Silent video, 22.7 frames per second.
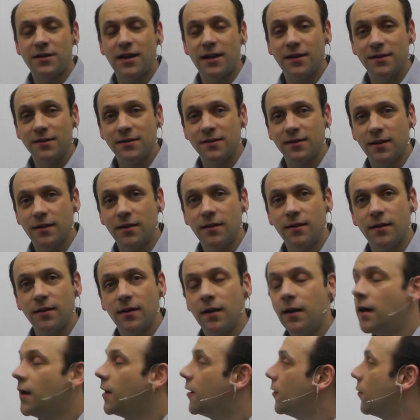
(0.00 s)
tensor
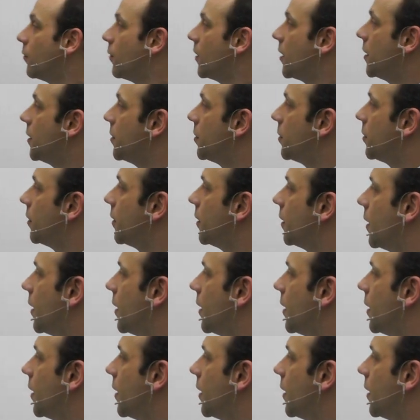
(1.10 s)
with